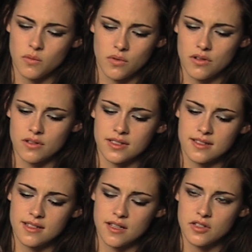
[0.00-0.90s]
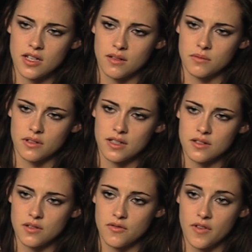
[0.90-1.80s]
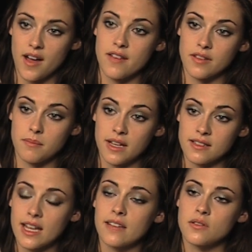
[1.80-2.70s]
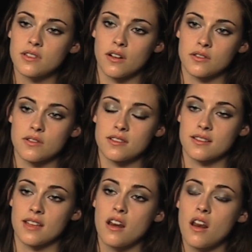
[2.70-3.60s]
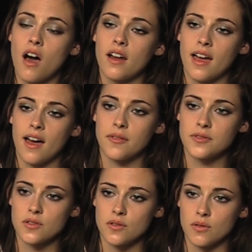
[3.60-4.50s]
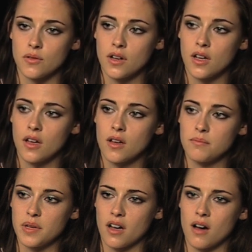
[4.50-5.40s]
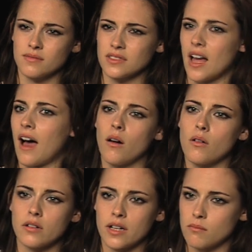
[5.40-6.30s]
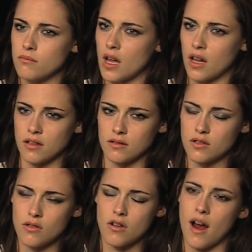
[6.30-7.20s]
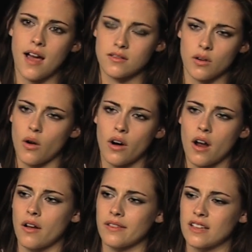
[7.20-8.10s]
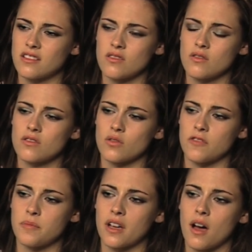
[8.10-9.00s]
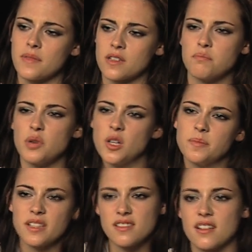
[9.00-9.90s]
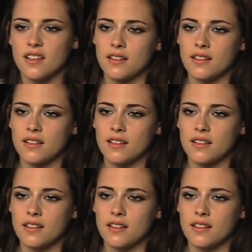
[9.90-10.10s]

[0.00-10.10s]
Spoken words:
world and see if she could really survive and maintain those characteristics and not have to become loud and crass or like sort of become this ball-busting